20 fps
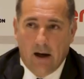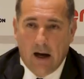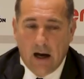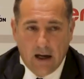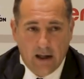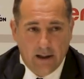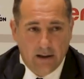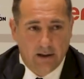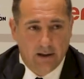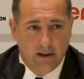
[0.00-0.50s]

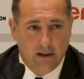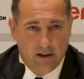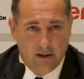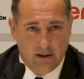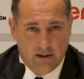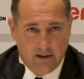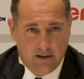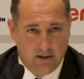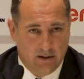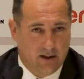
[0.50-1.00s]

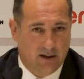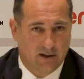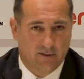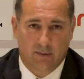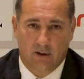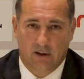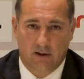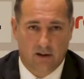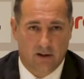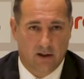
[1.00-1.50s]
I-League has
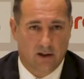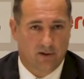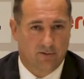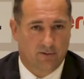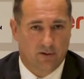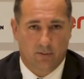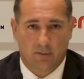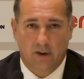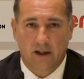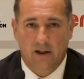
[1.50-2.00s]
been there
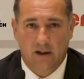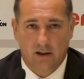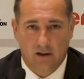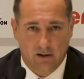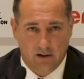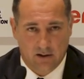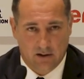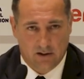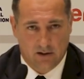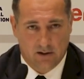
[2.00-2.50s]
for many
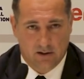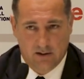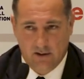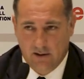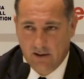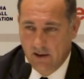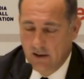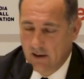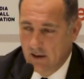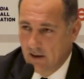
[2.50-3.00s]
years.
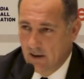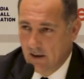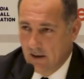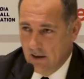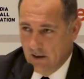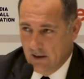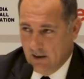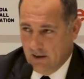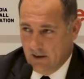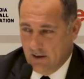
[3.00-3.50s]

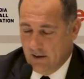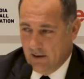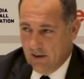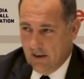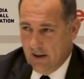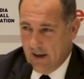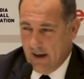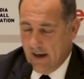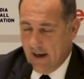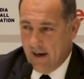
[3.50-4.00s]

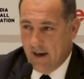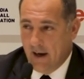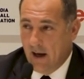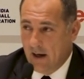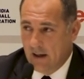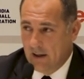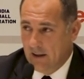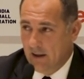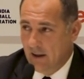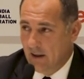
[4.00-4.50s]
And
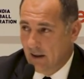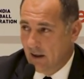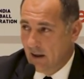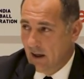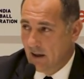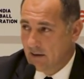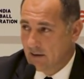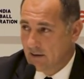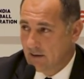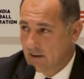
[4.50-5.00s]
I-League
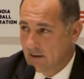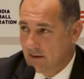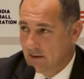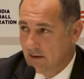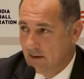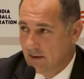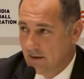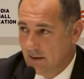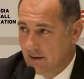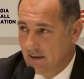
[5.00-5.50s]
has
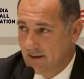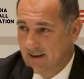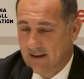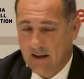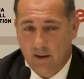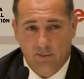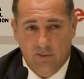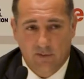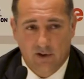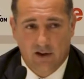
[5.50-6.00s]

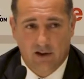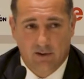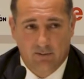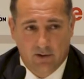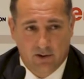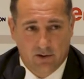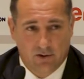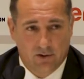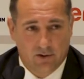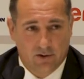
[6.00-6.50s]
something
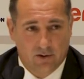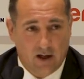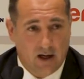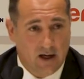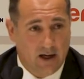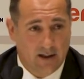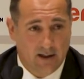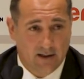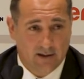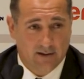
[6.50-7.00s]
which
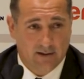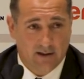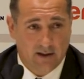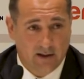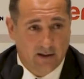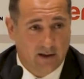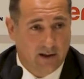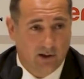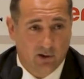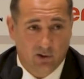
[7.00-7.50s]

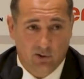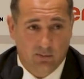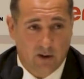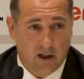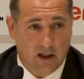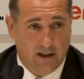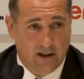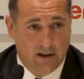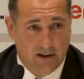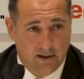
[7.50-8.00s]
ISL cannot
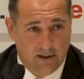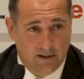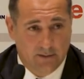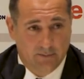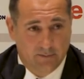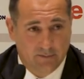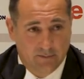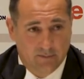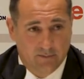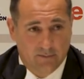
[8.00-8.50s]
buy.
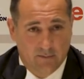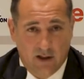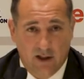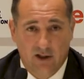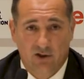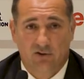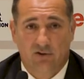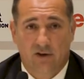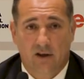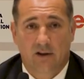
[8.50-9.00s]

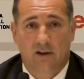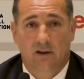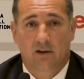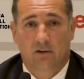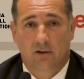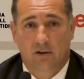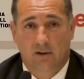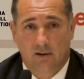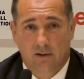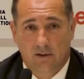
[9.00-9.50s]
It's
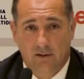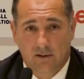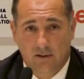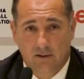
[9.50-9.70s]
tradition.